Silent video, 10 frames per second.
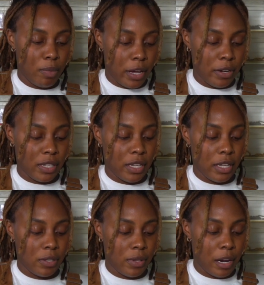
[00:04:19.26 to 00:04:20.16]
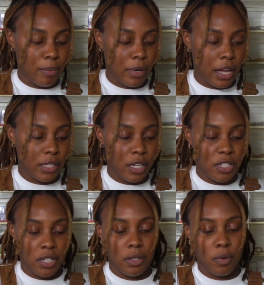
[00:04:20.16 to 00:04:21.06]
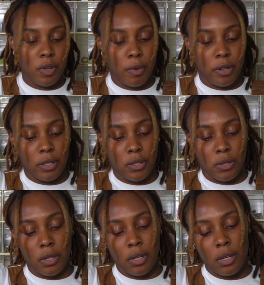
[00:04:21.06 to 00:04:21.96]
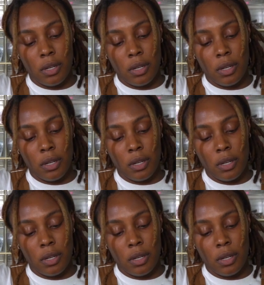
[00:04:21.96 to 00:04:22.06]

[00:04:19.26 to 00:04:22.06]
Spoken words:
the pliers again so that I'm not touching the wood burning tool,